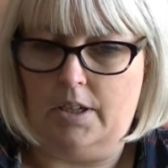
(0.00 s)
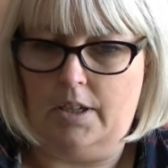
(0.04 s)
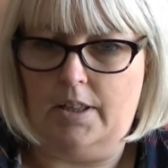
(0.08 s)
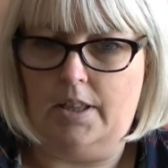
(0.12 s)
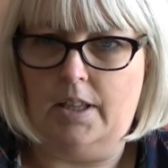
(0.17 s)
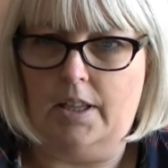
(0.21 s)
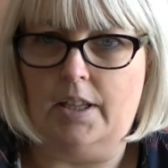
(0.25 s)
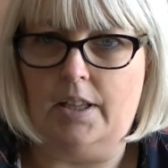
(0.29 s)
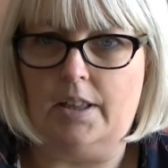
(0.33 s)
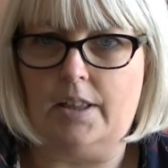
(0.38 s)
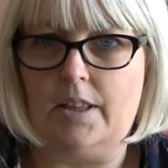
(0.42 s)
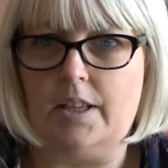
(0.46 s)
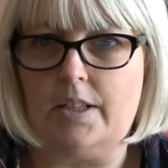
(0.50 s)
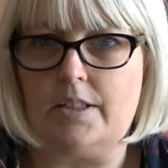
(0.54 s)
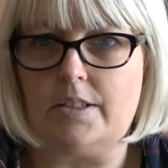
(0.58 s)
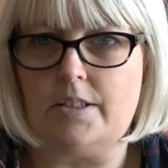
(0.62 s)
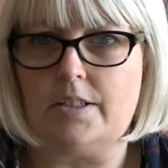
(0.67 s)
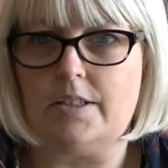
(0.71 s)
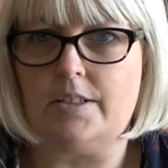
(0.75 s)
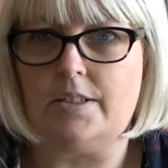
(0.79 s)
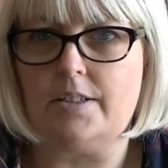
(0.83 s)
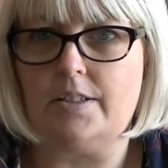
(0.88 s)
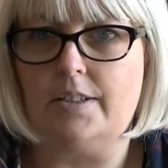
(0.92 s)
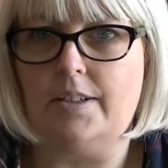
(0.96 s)
think
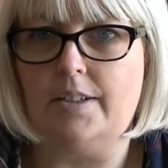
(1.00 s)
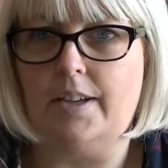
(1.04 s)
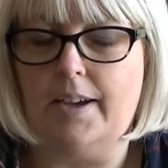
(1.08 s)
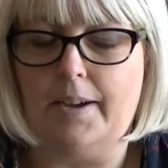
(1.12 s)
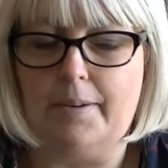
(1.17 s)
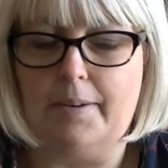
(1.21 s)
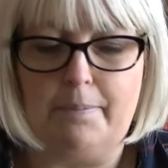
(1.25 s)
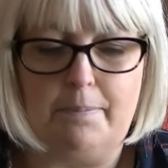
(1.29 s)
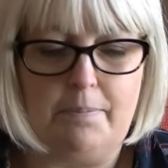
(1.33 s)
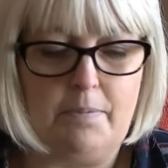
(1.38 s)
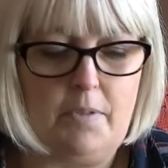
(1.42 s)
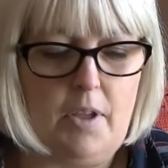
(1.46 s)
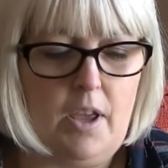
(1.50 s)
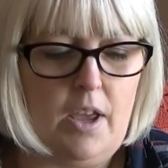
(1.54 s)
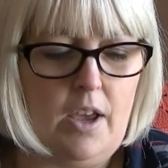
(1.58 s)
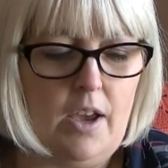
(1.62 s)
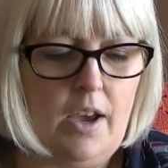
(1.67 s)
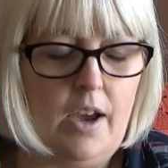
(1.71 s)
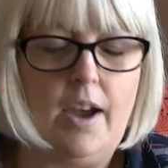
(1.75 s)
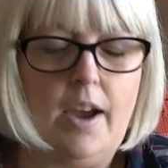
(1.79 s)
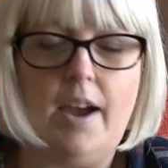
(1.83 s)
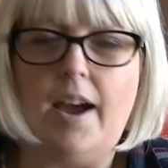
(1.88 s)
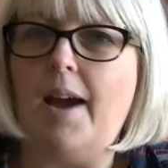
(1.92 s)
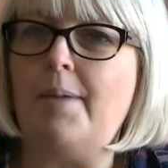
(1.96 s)
that's, yeah.
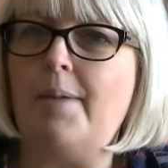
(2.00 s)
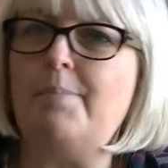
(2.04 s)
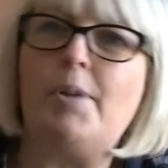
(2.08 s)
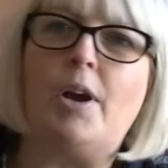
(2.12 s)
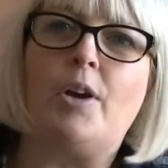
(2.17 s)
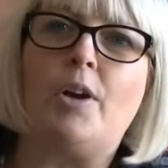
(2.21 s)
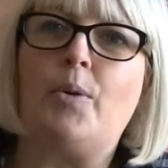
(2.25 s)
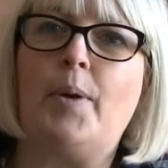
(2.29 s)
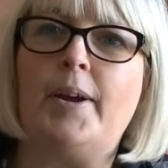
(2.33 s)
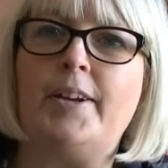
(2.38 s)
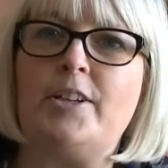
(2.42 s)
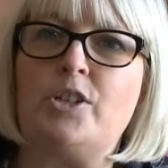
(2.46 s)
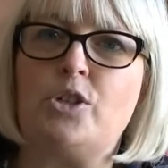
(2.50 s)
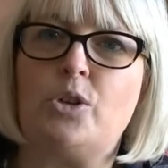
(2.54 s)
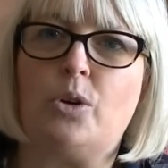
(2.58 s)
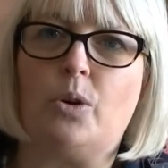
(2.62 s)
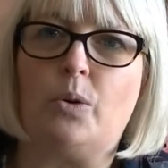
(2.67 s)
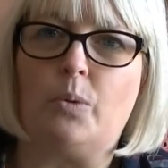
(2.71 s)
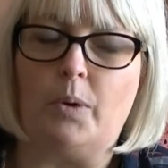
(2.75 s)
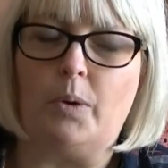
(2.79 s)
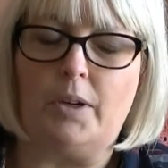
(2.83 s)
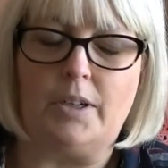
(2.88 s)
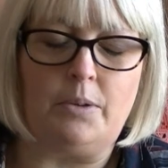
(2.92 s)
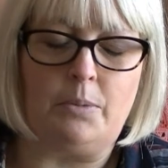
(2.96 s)
I'm not quite sure
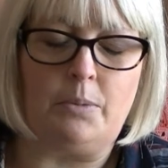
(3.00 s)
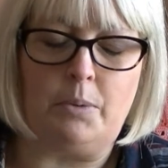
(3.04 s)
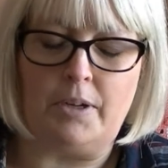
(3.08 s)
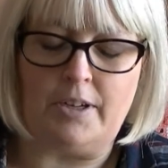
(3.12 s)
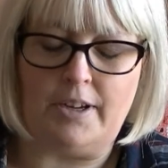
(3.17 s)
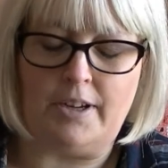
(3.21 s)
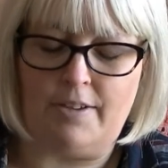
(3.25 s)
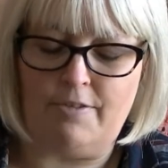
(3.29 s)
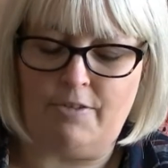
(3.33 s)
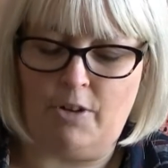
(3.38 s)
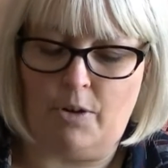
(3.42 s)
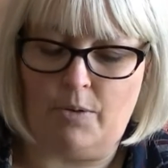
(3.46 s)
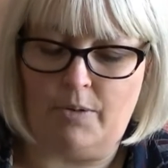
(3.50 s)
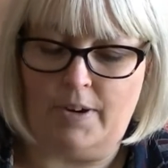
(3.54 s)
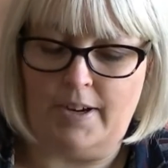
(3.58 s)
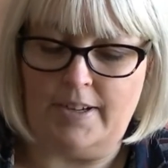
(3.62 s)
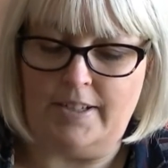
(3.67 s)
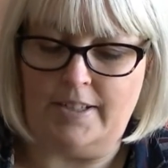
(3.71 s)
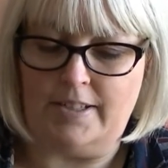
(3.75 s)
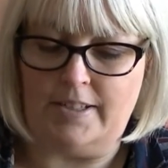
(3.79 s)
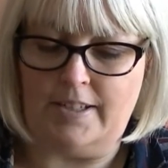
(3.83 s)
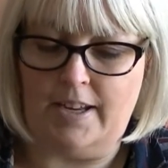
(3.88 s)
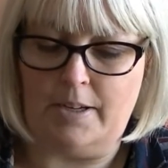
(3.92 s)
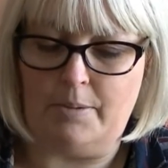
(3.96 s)
what I've
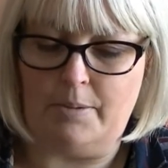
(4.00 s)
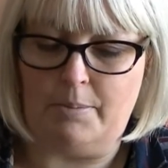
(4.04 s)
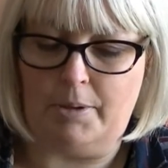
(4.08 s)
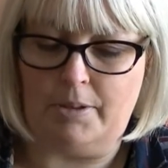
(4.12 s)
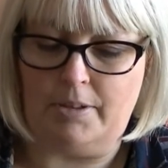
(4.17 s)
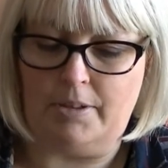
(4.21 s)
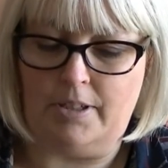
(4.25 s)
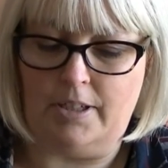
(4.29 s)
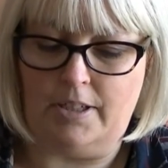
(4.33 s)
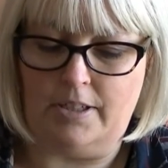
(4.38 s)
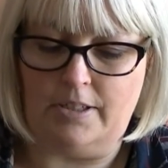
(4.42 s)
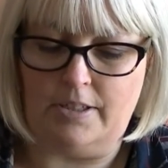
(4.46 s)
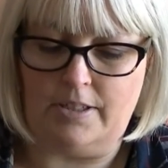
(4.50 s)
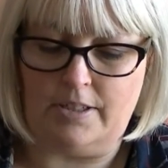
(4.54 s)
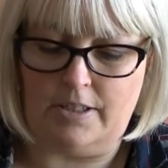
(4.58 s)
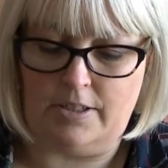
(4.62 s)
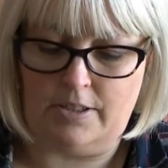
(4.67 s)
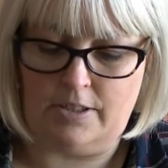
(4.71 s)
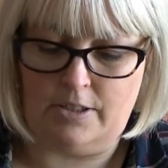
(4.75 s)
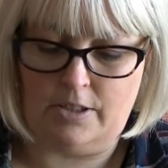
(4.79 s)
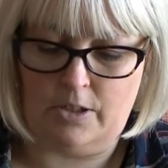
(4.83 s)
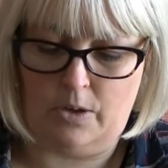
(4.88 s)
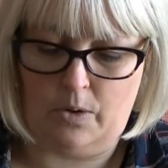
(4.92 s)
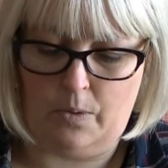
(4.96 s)
already said about these.
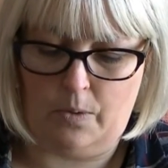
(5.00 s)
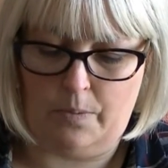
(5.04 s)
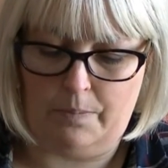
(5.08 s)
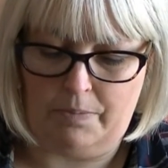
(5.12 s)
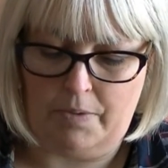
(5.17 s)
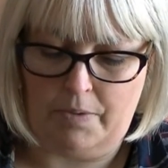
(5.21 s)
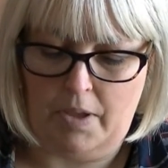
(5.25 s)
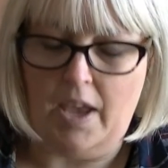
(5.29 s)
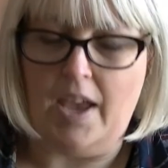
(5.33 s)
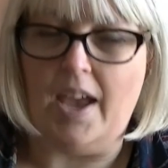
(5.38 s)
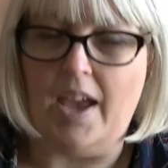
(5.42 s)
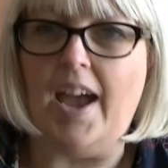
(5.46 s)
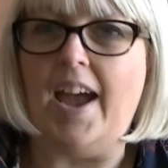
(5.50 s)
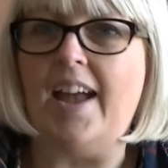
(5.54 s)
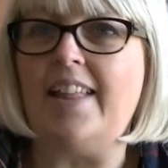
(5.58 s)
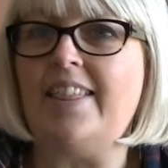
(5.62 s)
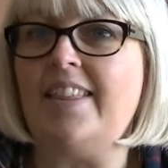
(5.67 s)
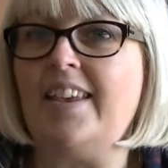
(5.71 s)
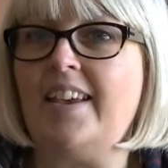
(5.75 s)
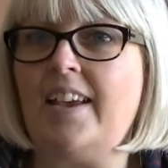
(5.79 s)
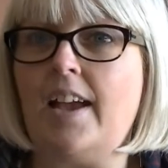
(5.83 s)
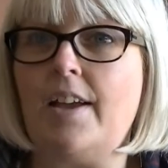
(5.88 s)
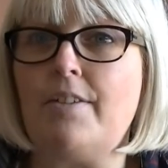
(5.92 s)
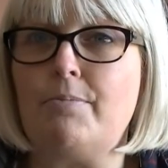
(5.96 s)
So
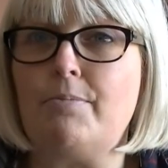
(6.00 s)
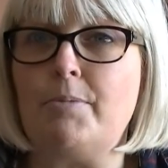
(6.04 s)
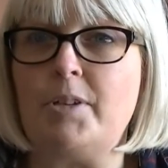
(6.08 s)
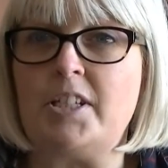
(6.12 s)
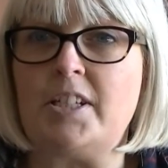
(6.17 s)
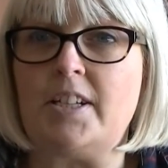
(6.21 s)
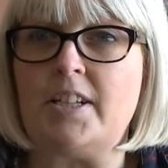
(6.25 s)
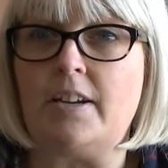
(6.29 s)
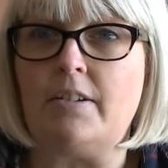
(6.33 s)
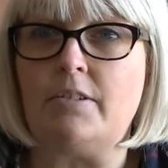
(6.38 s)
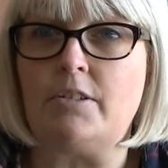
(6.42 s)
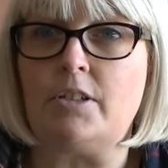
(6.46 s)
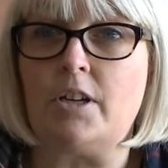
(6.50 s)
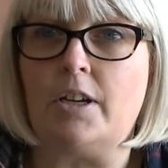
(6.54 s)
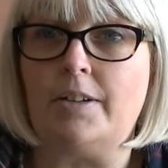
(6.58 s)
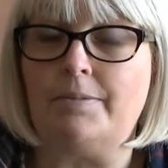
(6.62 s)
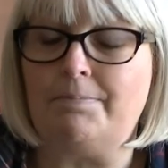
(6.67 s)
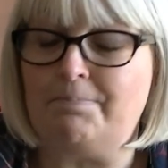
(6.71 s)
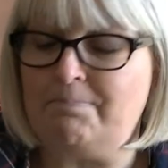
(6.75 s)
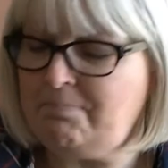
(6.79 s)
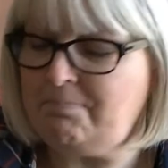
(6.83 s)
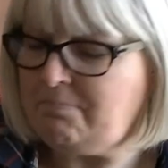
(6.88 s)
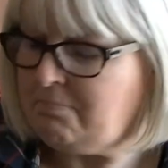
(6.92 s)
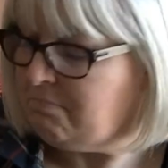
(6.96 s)
anything I've missed out
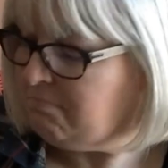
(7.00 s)
on,